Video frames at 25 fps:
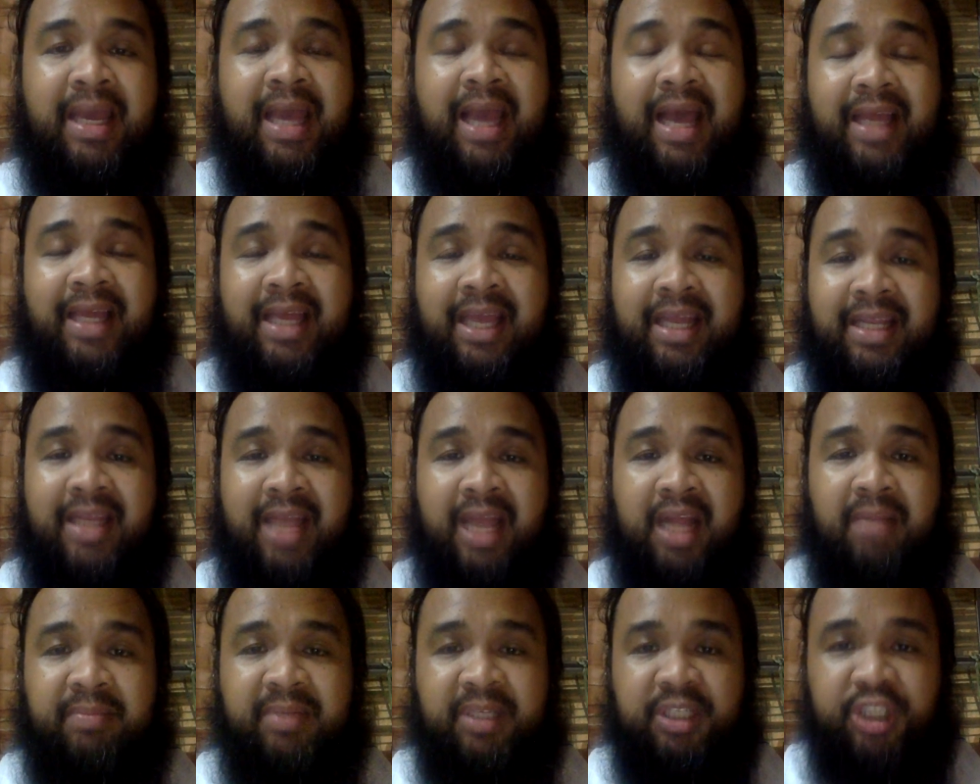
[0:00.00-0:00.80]
Again,
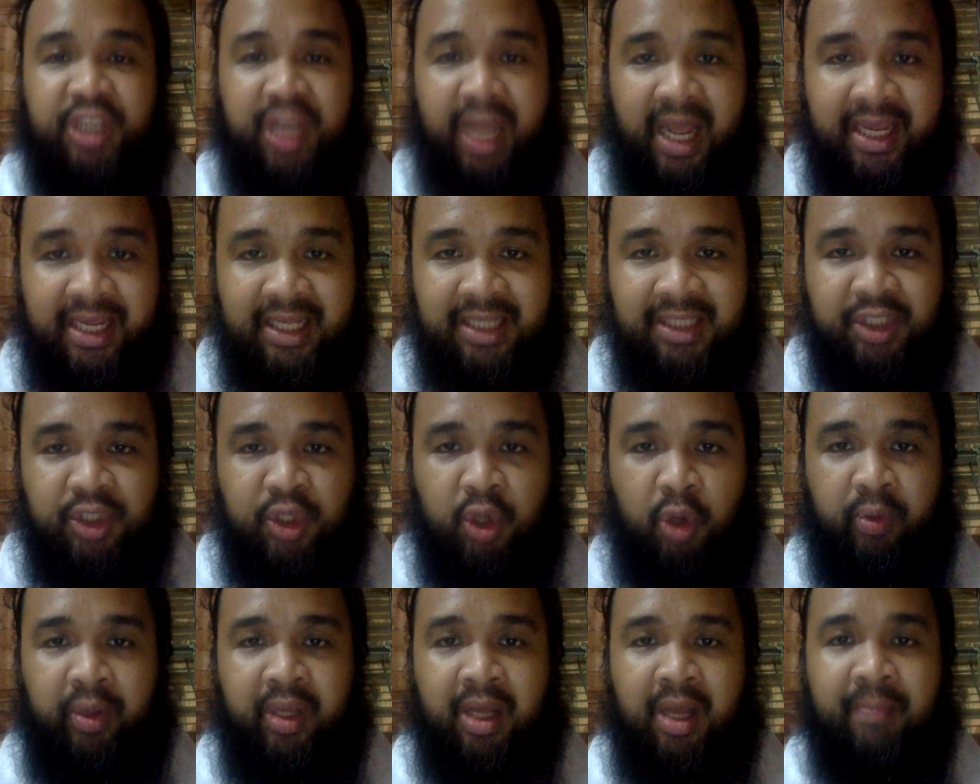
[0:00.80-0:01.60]
that will be Giants
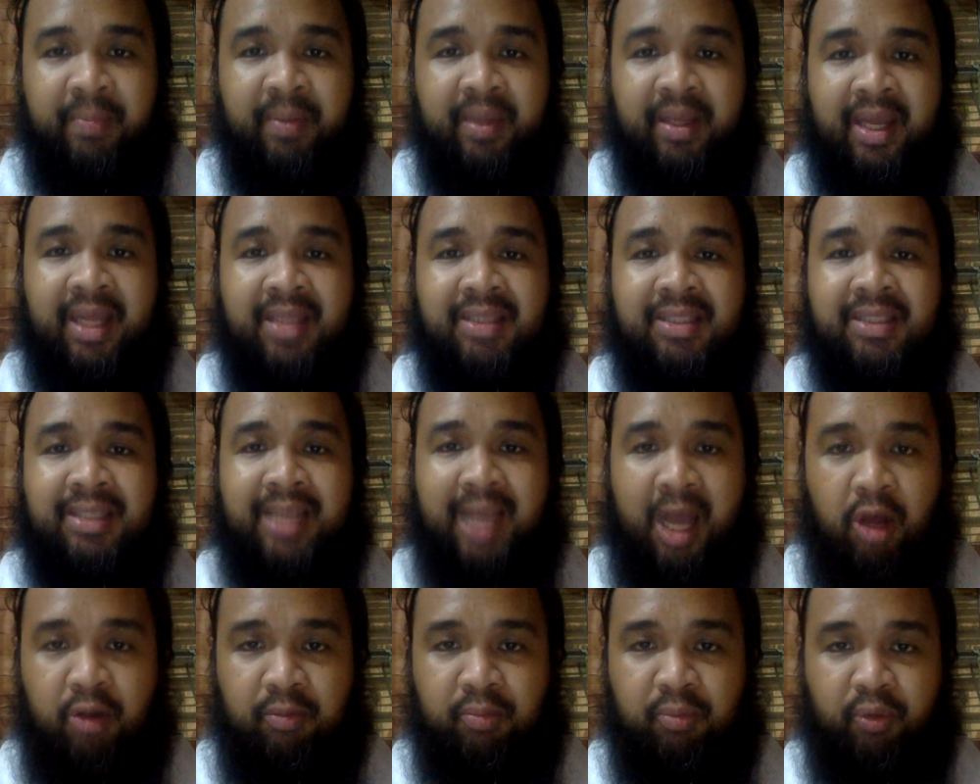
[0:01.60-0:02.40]
going up against
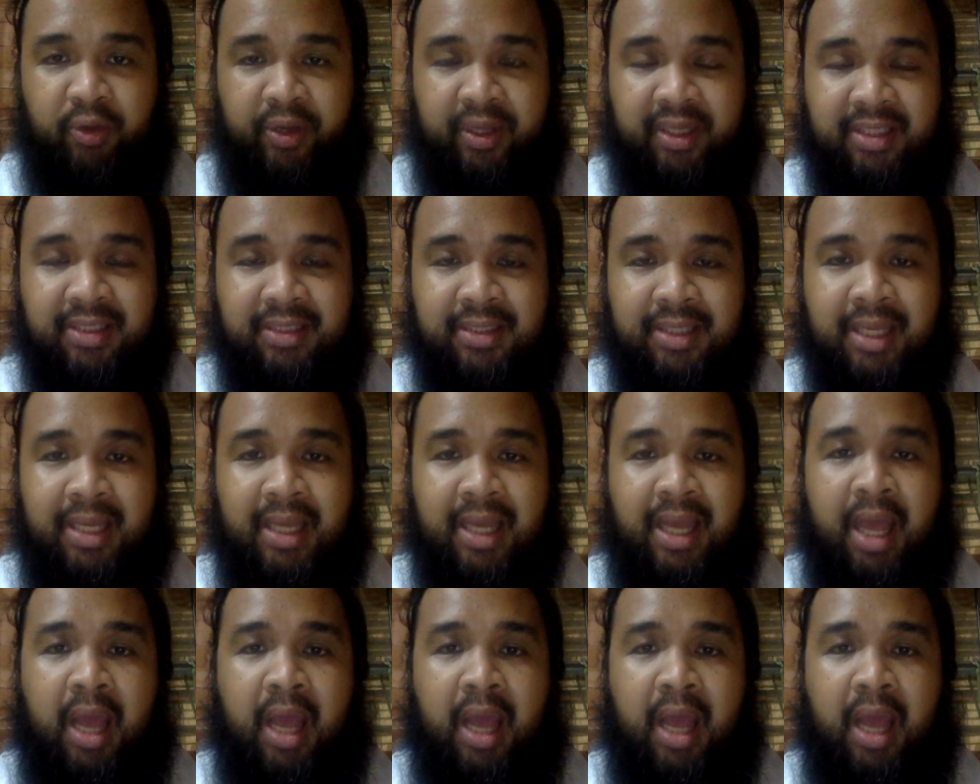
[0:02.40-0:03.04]
Cowboys.